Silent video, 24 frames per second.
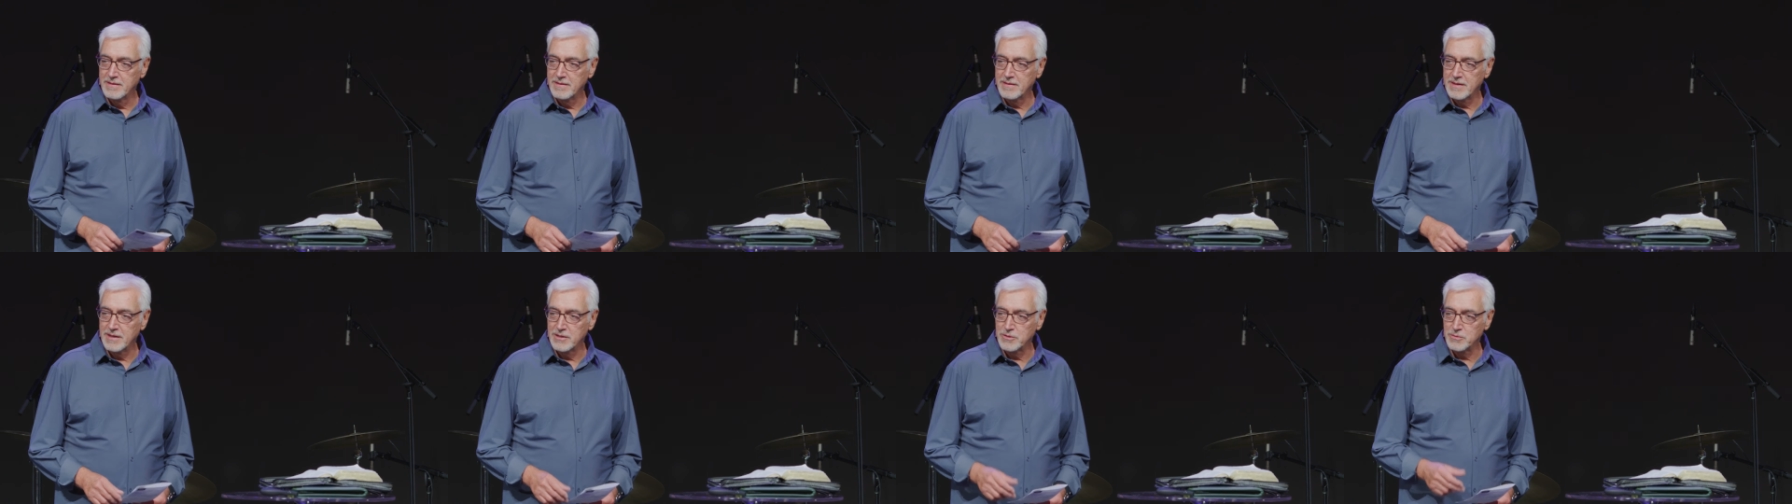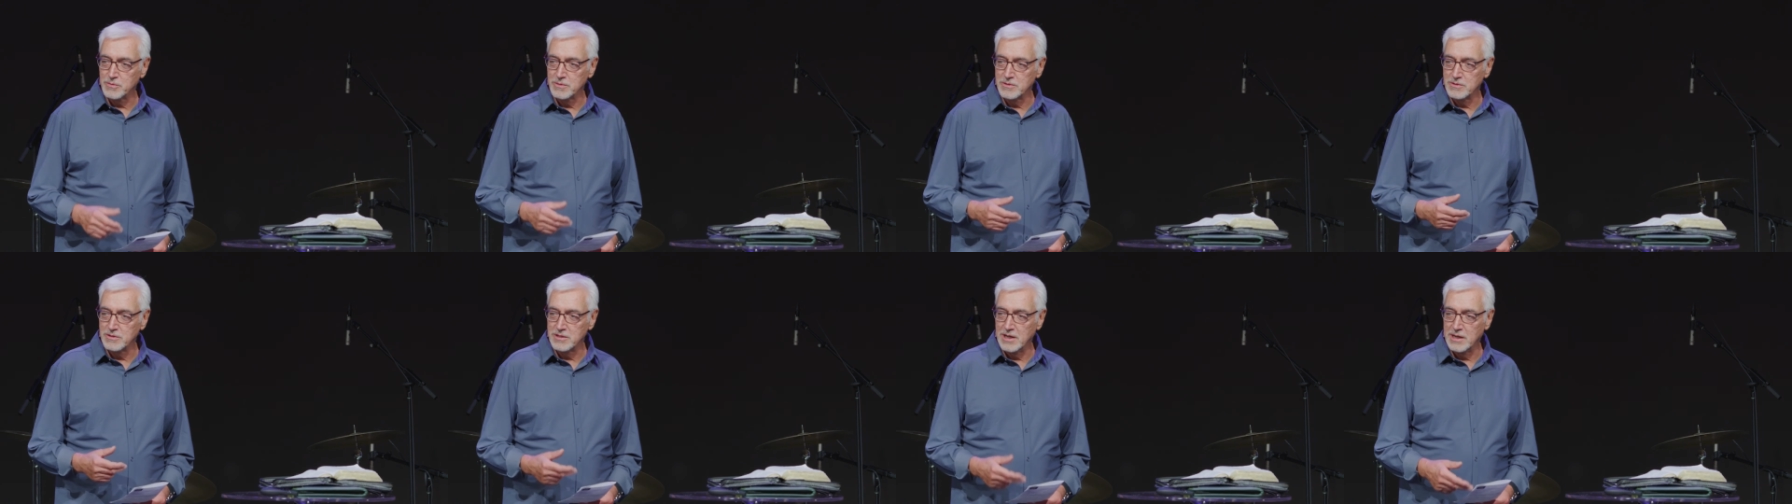That's
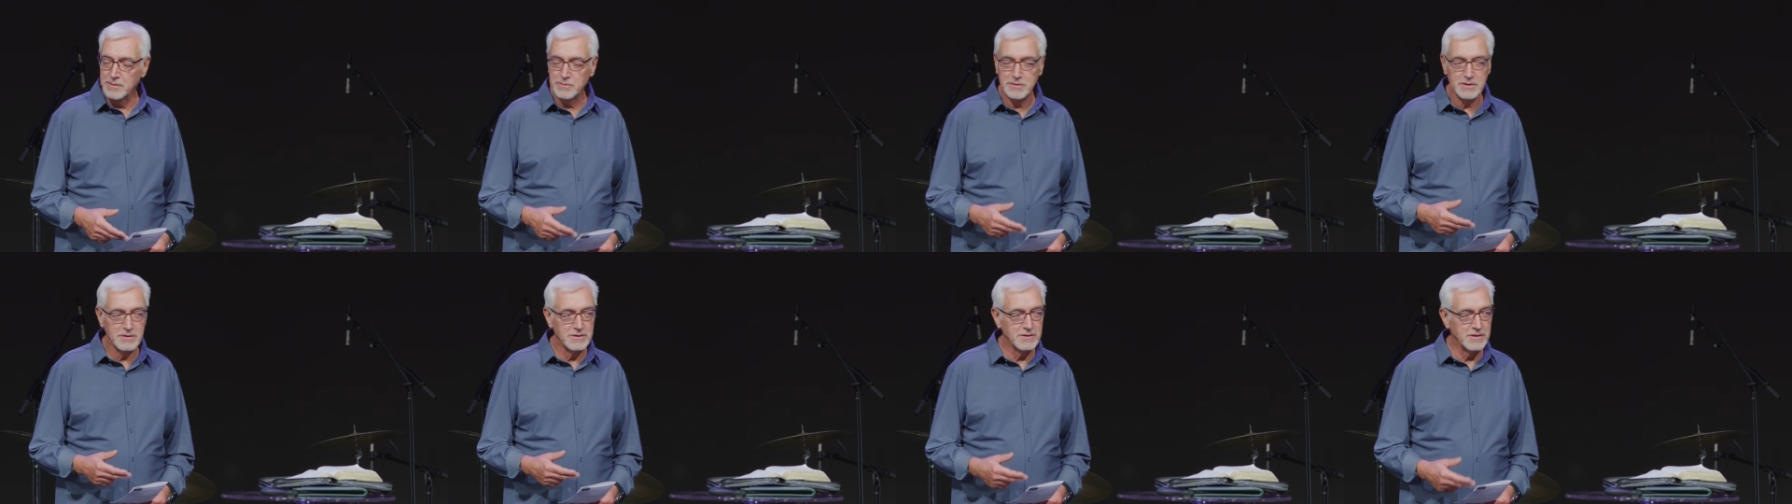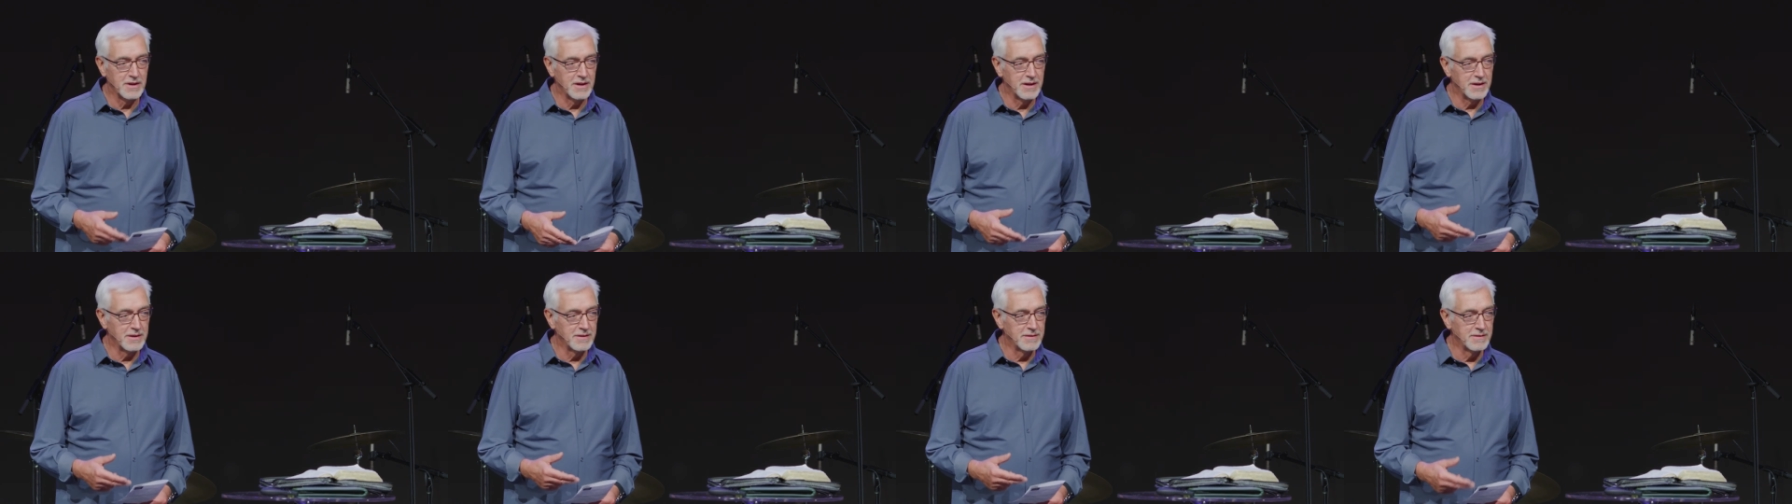what James is
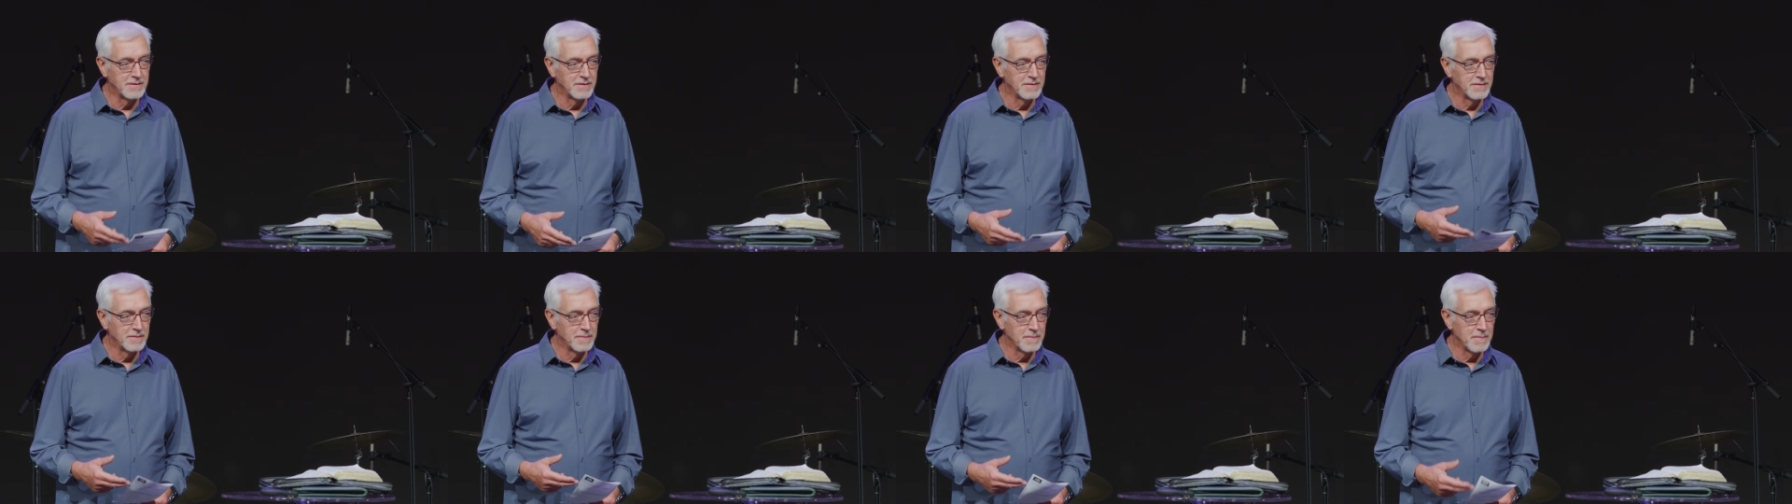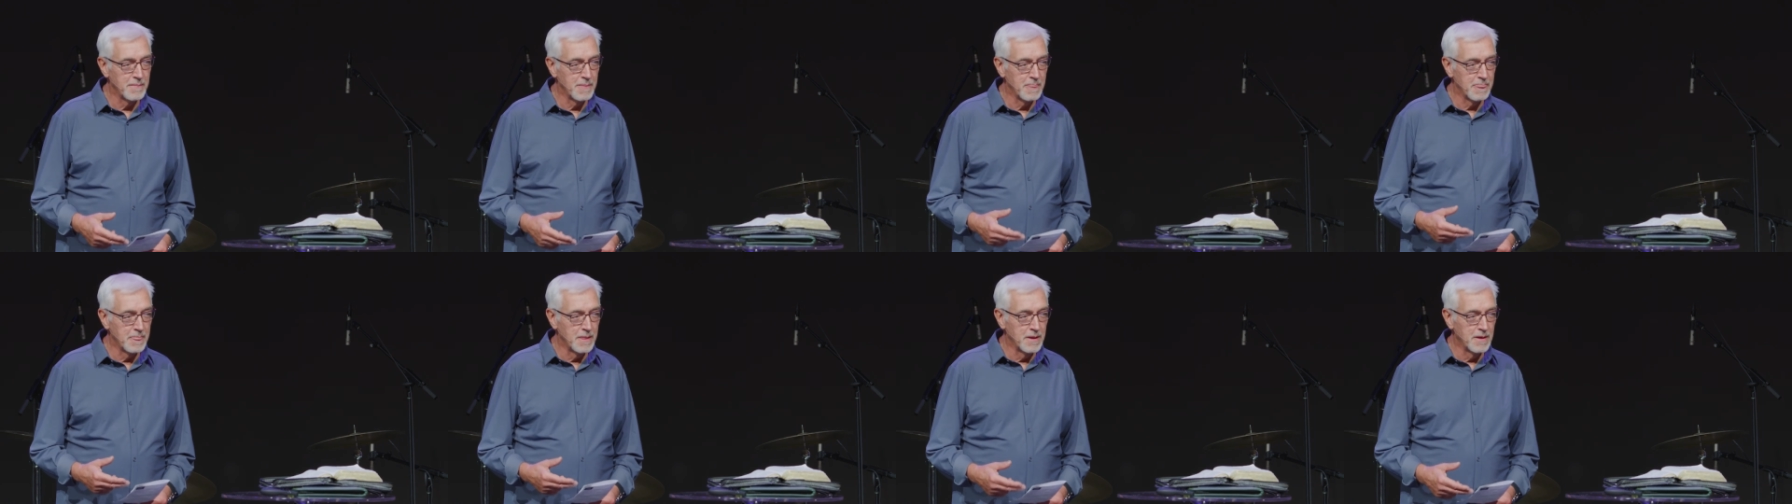saying
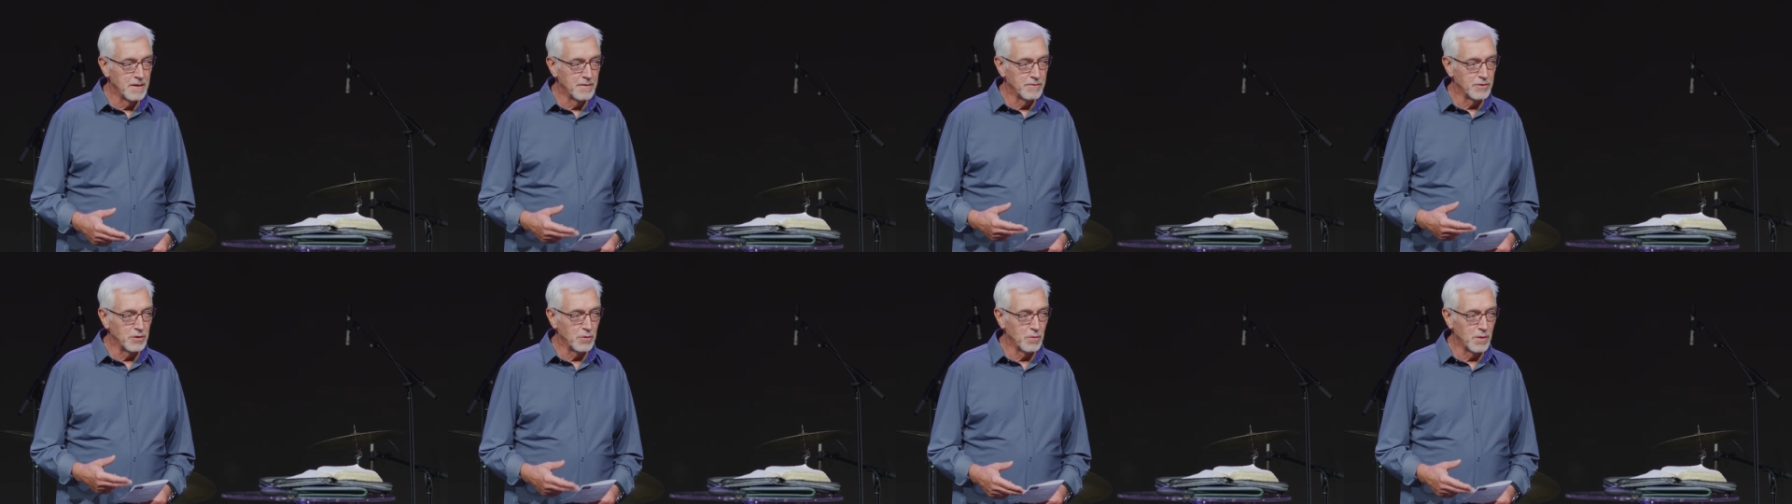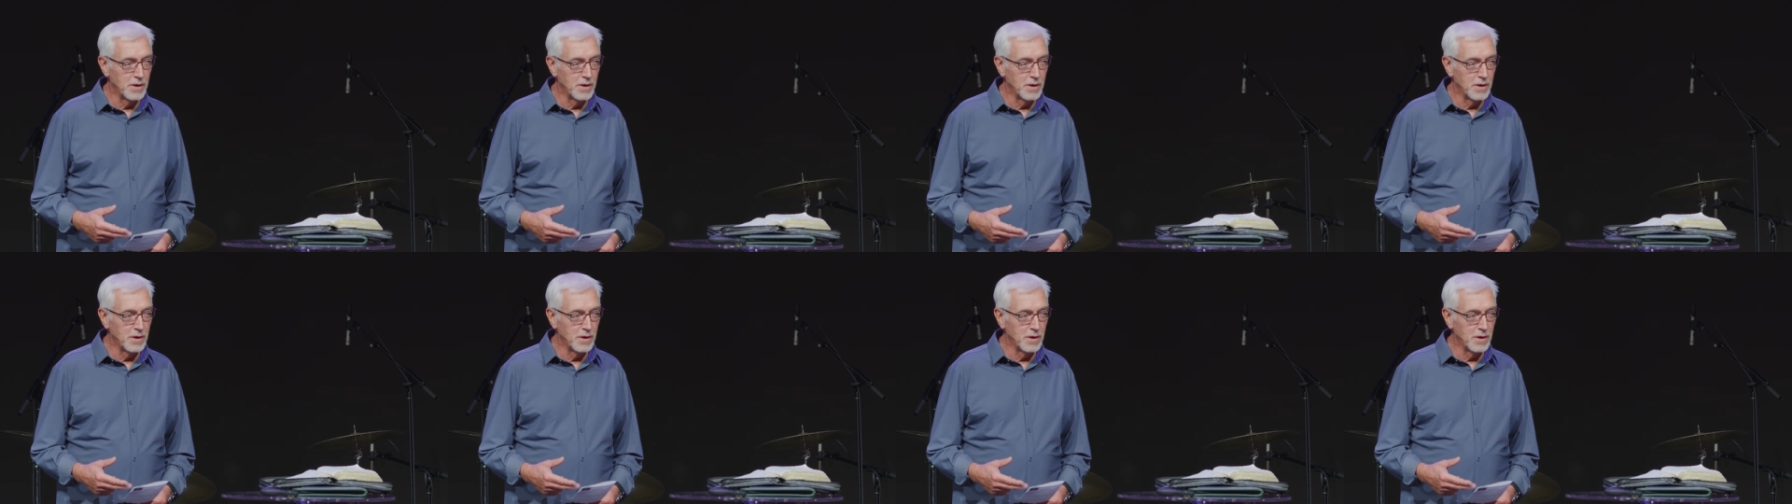you